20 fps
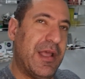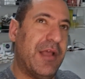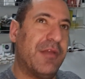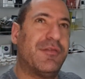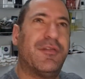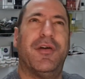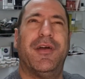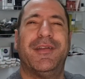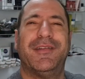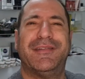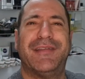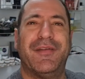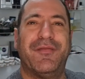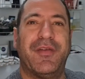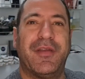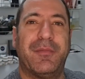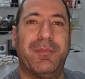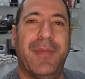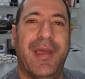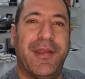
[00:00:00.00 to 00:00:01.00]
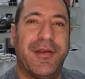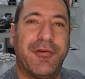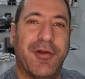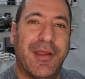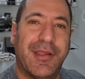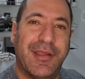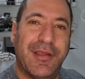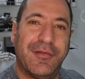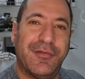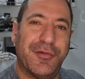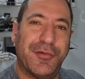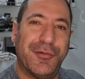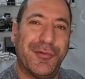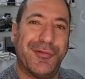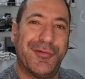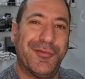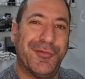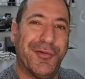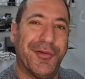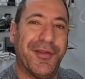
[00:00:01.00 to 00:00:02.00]
a scientific manner, I guess you could
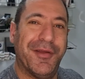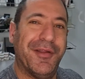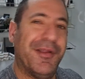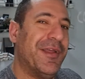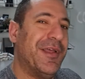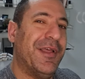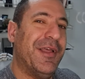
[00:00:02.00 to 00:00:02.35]
call it.